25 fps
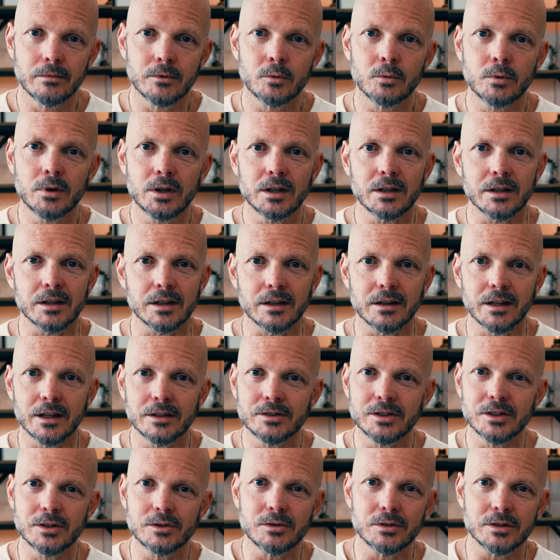Really?
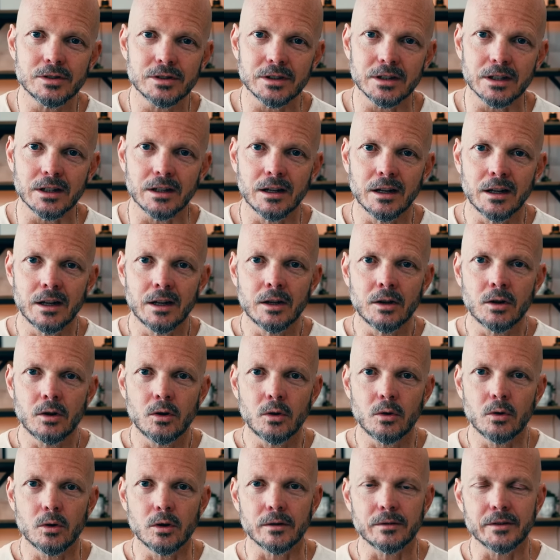That's interesting.
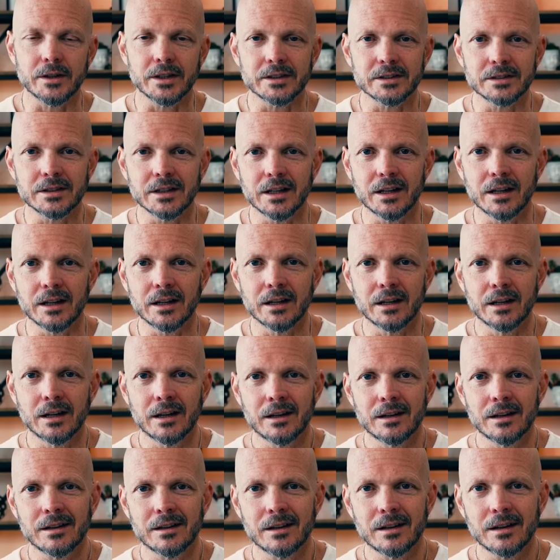Or if I say,
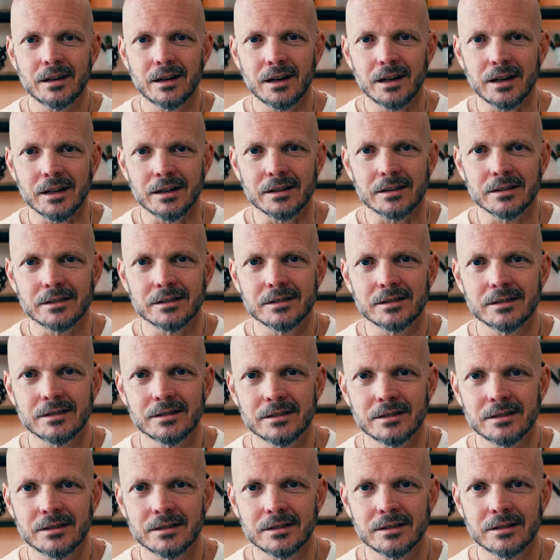hey,
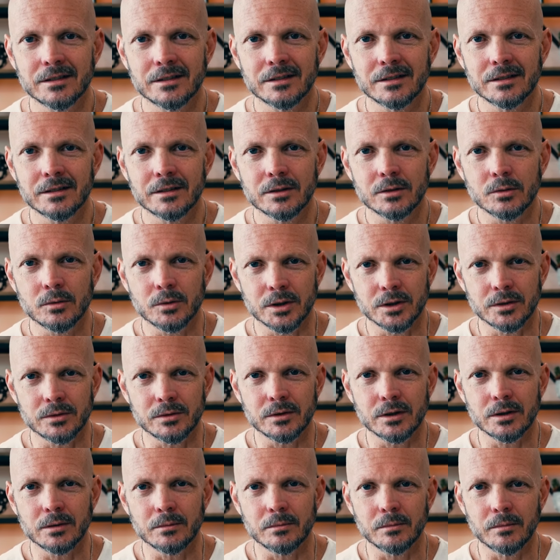where are you
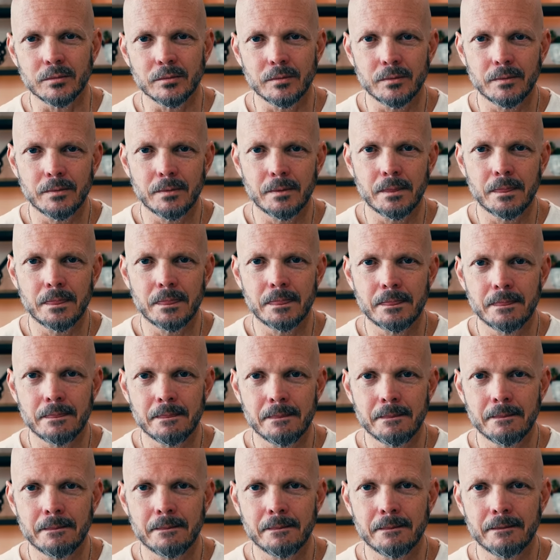from?
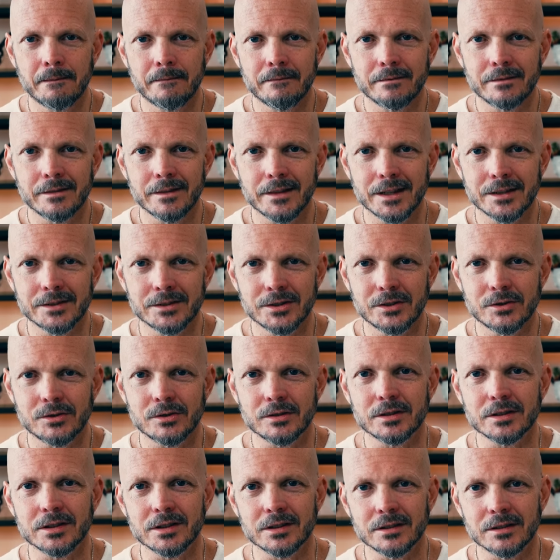That's
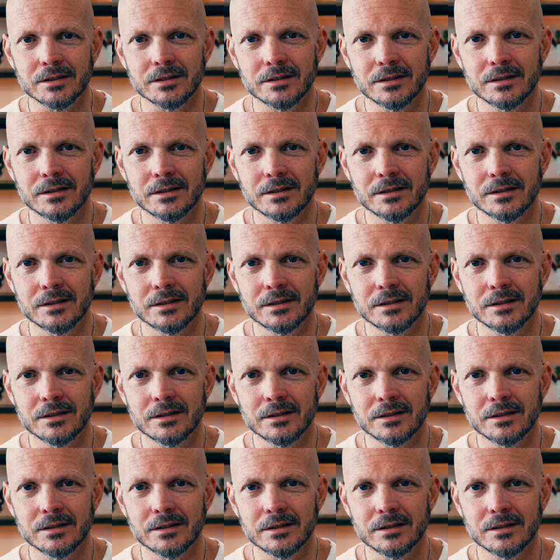interesting.